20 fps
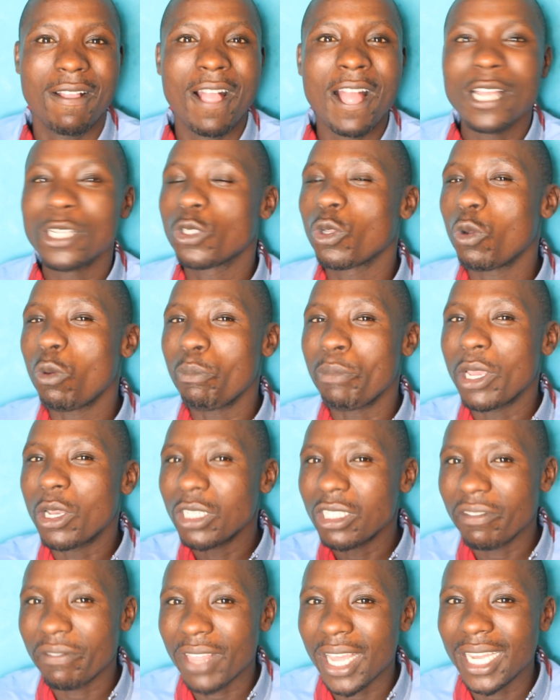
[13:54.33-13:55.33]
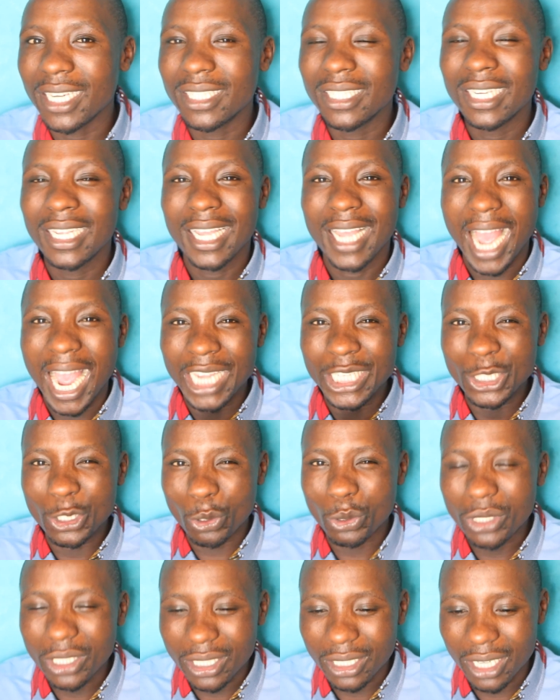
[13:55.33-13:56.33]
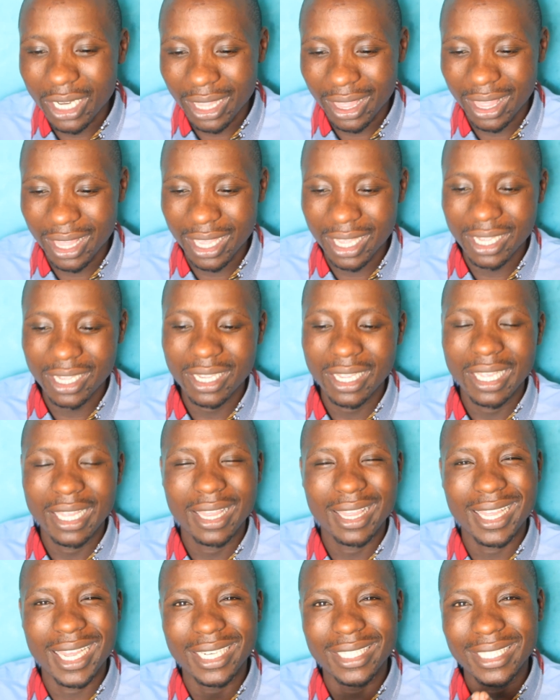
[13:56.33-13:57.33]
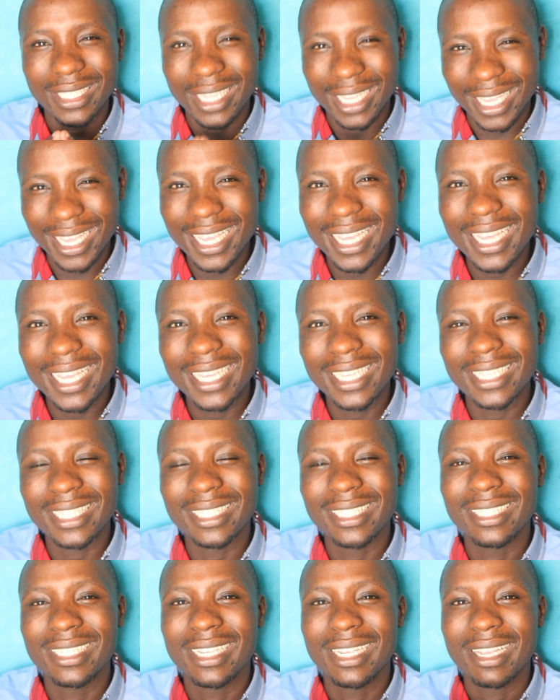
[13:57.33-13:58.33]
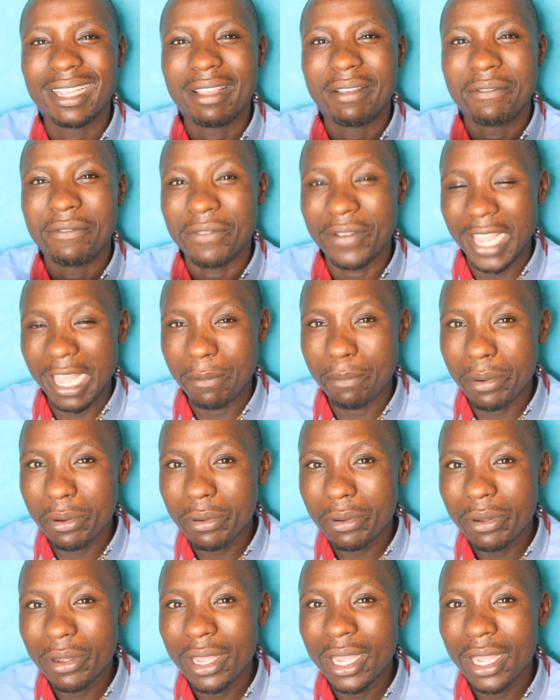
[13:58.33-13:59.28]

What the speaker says: So because of that, I don't really think that he is viable.